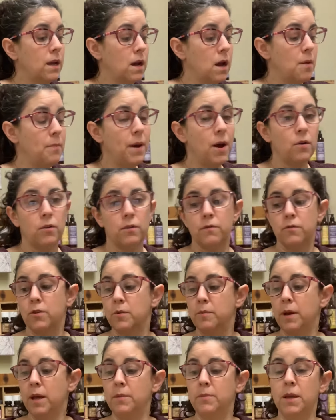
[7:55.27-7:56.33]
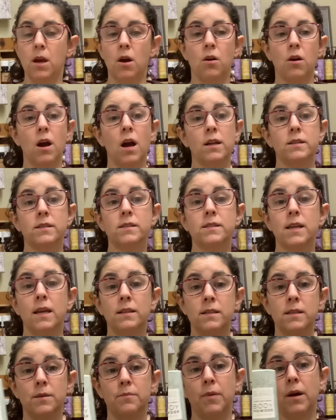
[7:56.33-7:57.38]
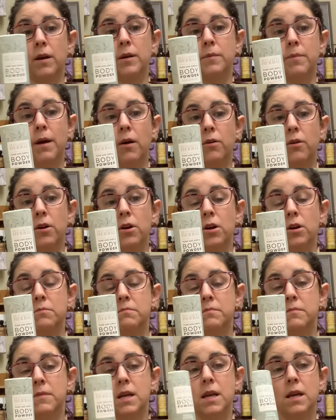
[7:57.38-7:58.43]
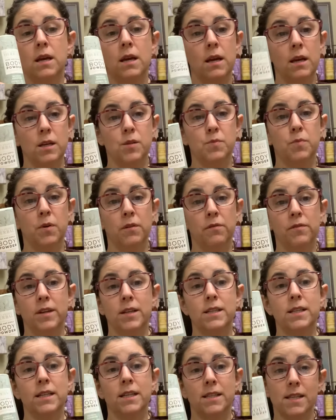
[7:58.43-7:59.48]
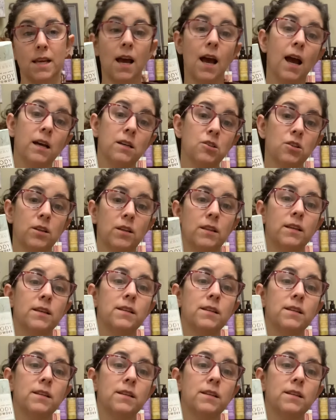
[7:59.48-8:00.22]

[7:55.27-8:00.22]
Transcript: a powder for your baby, our unscented body powder is perfect. It's actually the